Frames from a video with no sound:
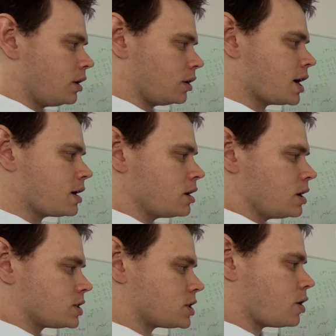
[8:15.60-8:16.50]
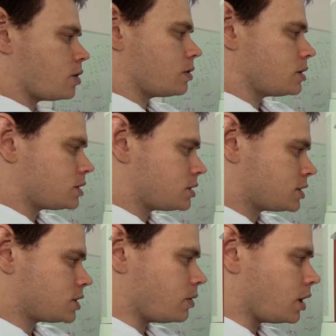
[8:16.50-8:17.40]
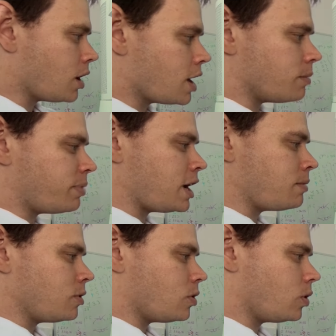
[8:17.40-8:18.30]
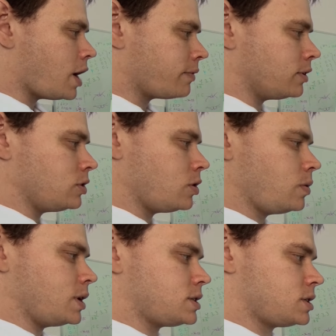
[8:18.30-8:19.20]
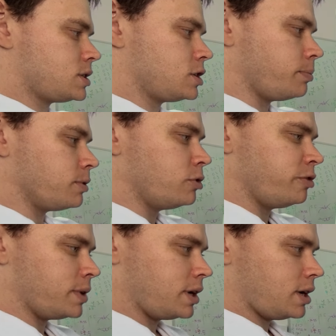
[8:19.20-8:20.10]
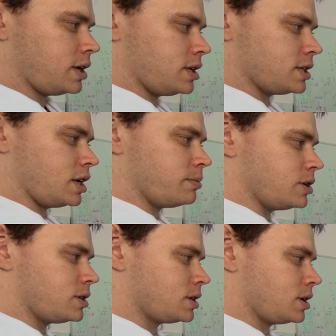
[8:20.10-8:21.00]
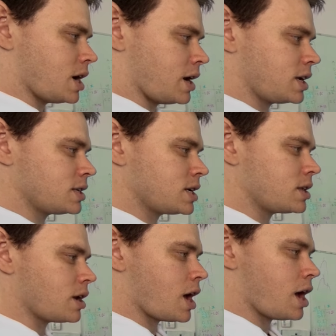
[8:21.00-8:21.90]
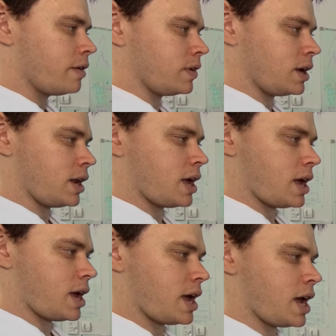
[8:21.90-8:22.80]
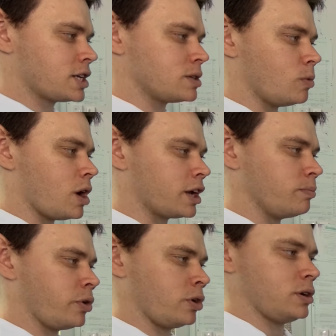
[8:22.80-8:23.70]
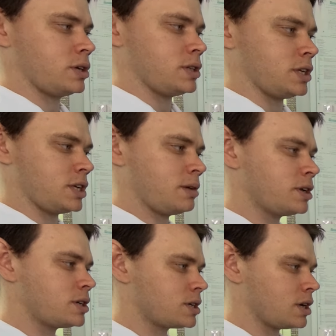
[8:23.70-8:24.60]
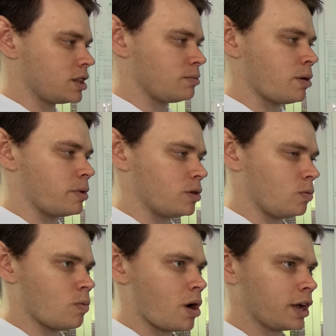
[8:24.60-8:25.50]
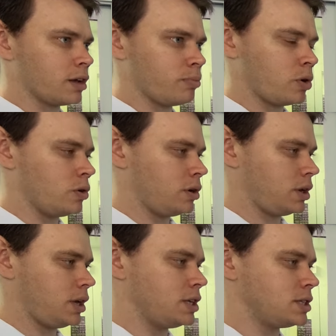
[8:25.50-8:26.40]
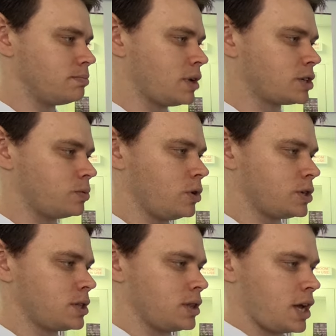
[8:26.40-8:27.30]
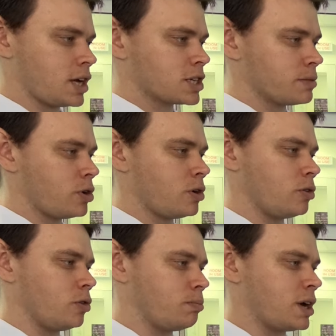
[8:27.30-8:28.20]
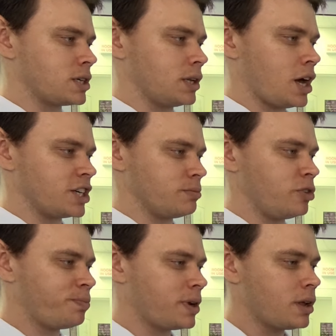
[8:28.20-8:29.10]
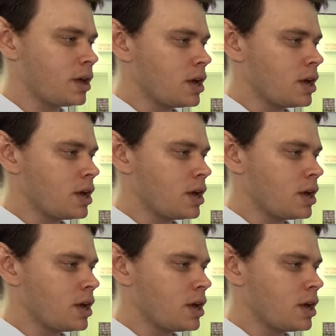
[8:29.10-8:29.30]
Okay, so to align the beam, all I have to do is stop the movement in this image. And you can see that I have an X and Y component to this image. At the moment, the Y component is much worse than the X component, or much larger movement.